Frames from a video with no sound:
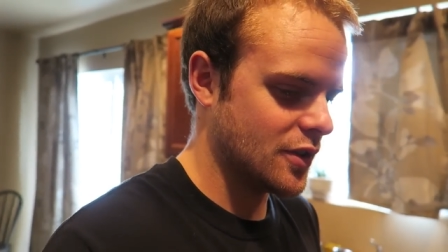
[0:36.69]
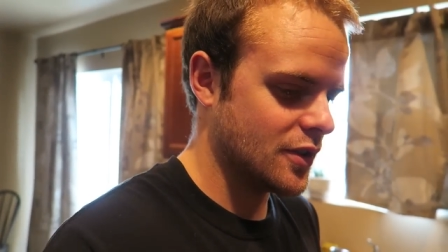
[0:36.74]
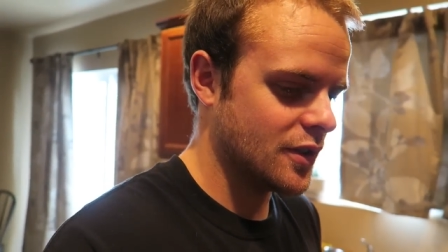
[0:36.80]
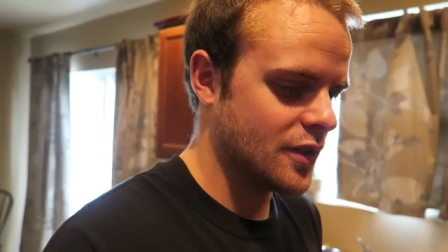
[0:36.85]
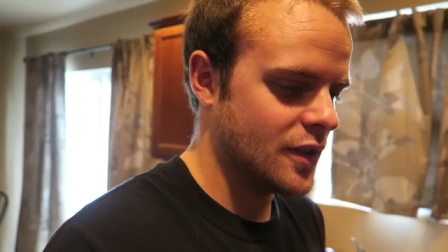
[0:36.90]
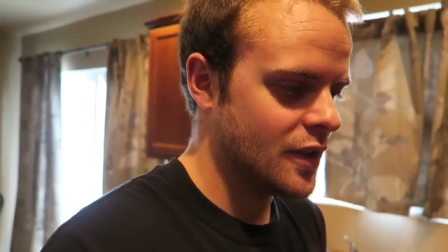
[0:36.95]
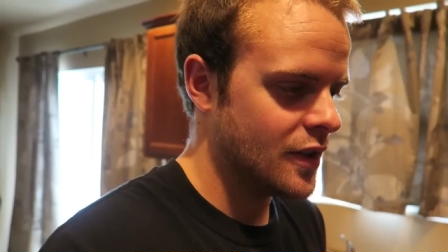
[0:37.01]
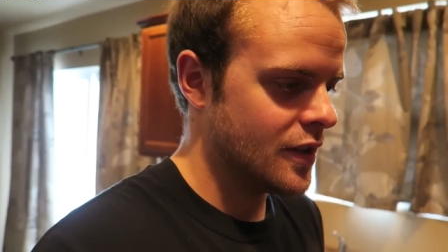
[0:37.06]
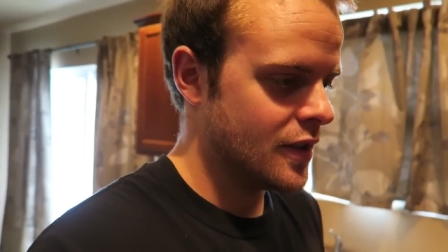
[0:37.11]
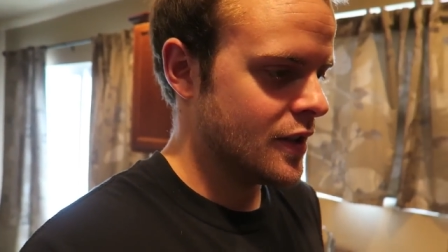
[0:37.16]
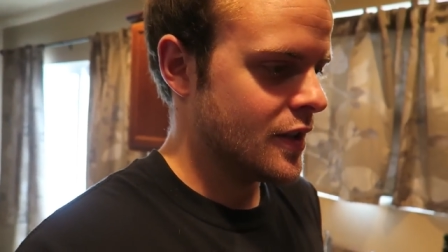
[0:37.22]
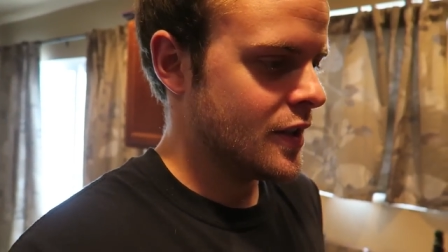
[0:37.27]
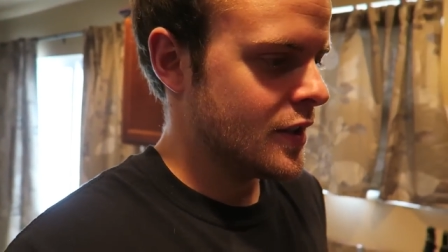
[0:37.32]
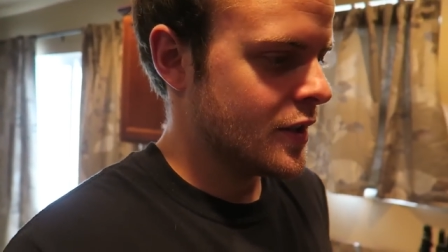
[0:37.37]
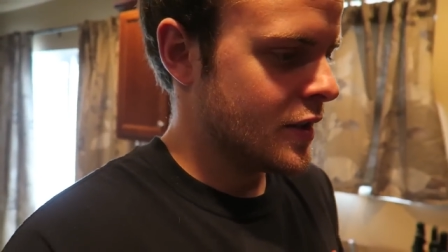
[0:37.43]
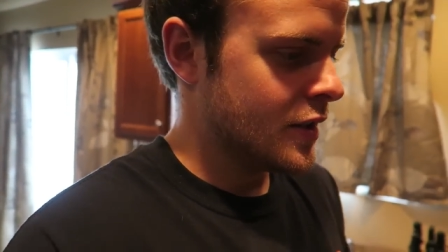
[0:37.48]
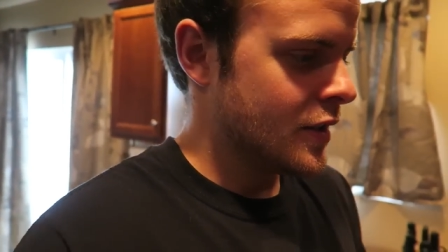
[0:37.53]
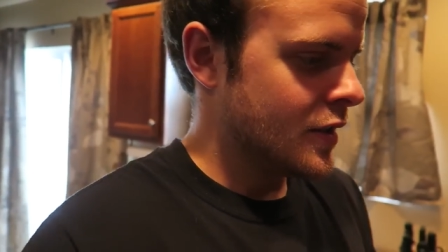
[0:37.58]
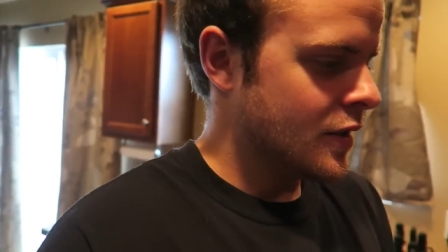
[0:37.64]

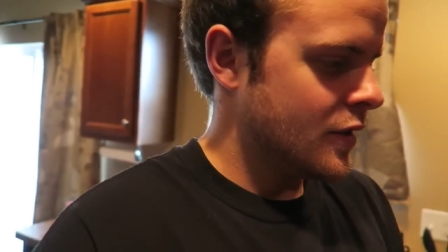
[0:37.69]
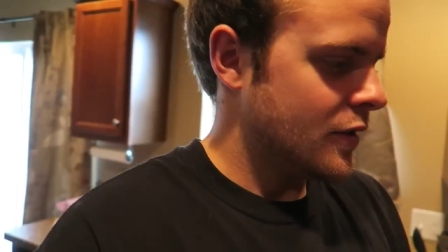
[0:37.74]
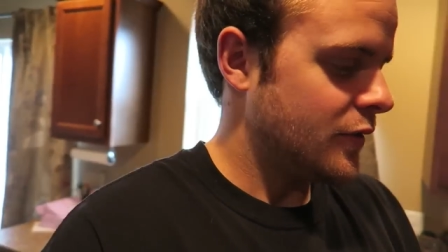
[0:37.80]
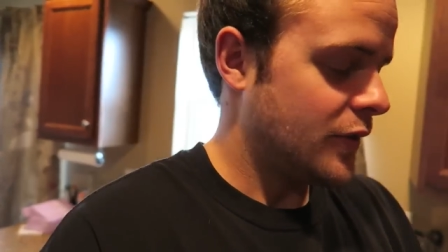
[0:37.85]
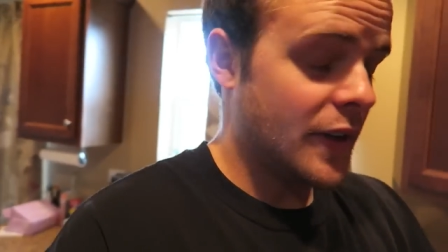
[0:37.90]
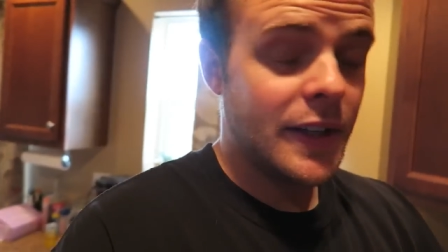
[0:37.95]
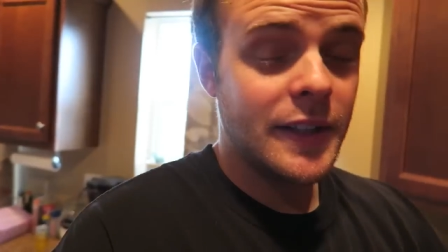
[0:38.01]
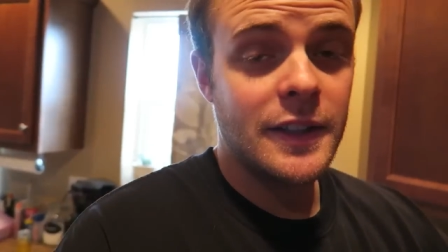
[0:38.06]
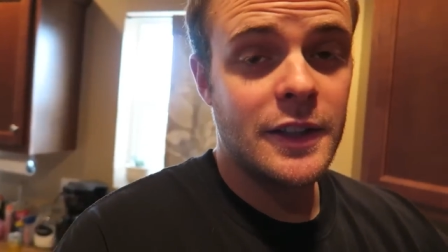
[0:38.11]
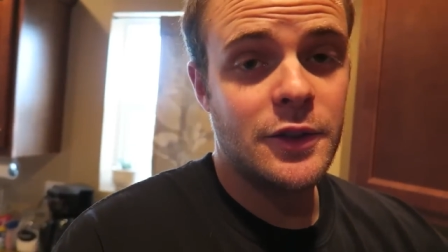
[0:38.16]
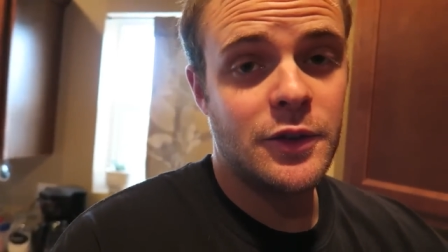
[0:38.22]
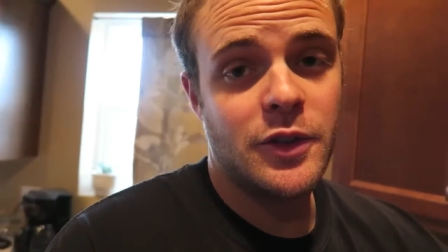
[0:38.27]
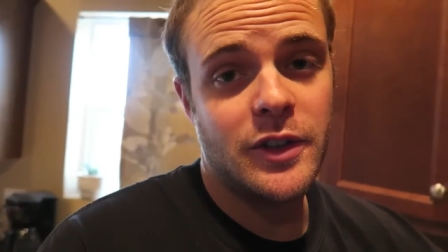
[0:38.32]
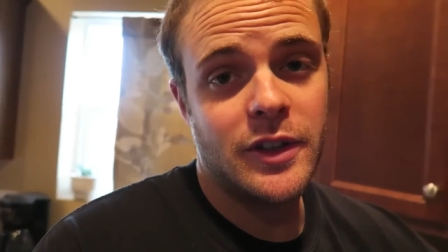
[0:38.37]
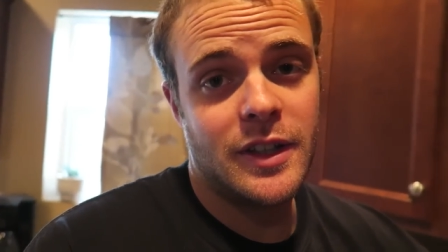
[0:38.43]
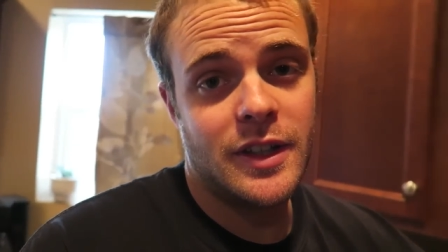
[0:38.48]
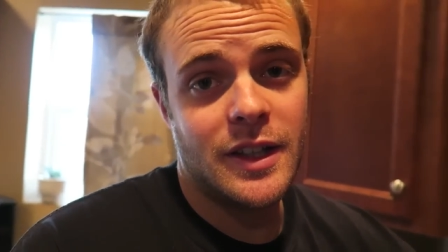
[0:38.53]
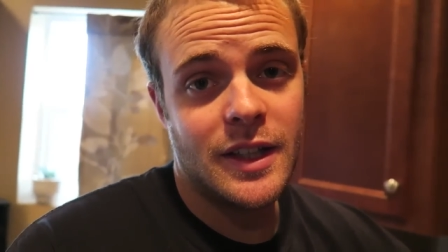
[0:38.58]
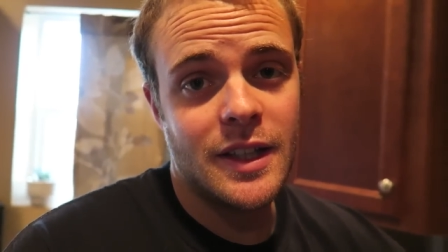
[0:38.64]
finally
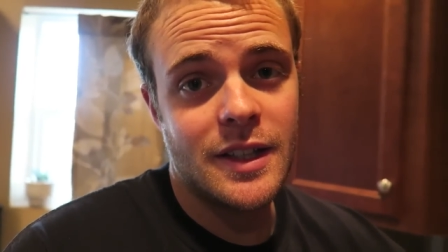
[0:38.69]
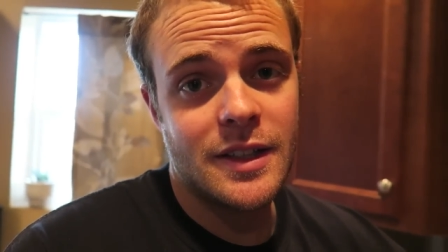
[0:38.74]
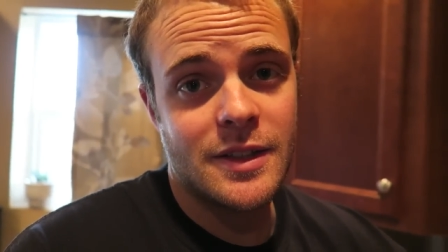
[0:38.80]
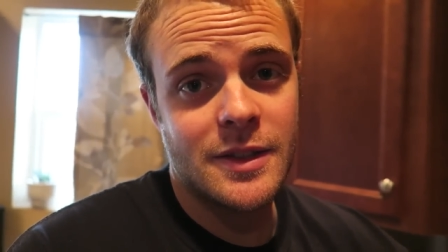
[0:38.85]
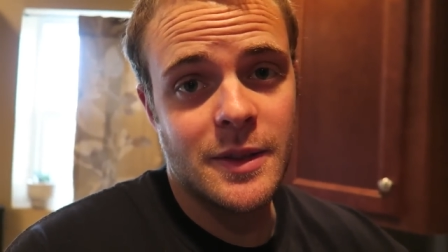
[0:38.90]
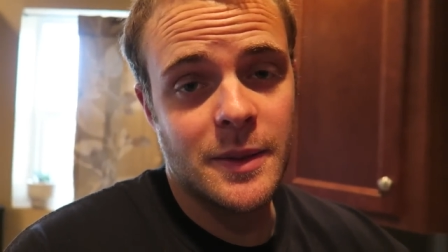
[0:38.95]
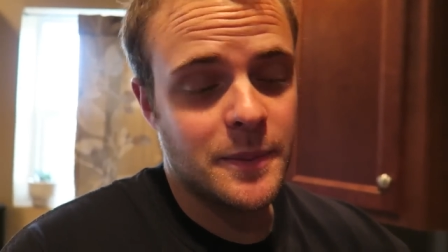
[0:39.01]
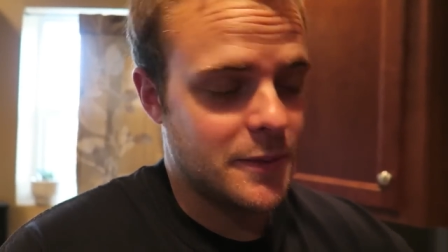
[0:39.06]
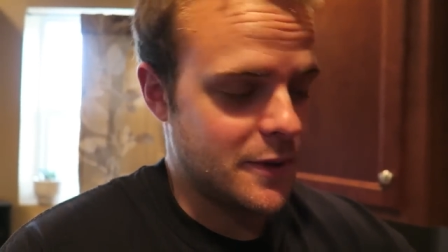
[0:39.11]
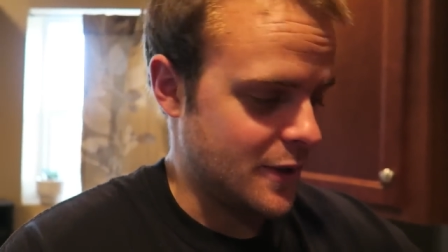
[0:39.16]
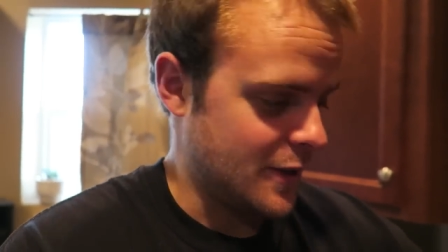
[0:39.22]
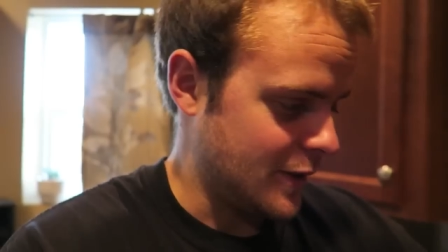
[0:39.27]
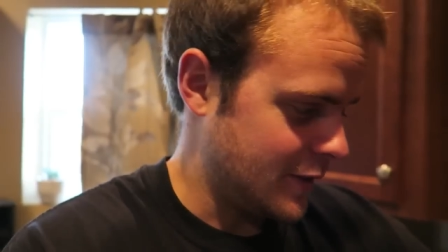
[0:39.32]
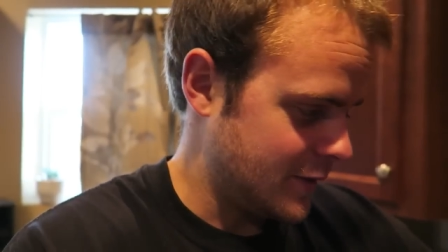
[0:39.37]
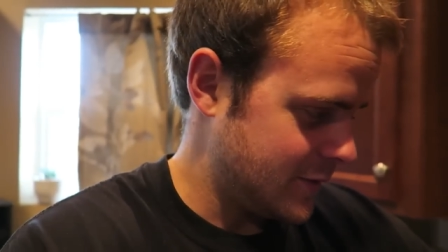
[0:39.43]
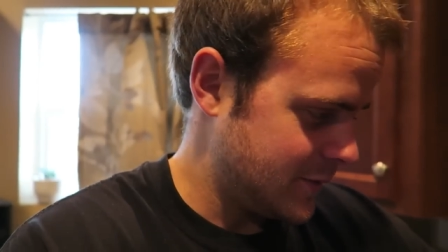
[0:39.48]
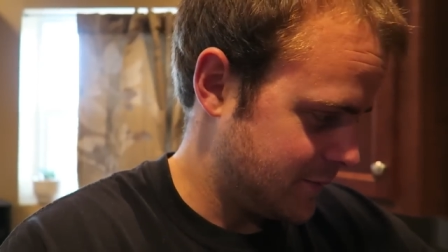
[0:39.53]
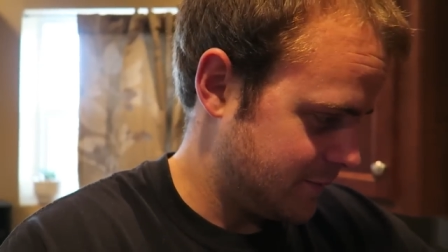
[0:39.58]
ready to eat something.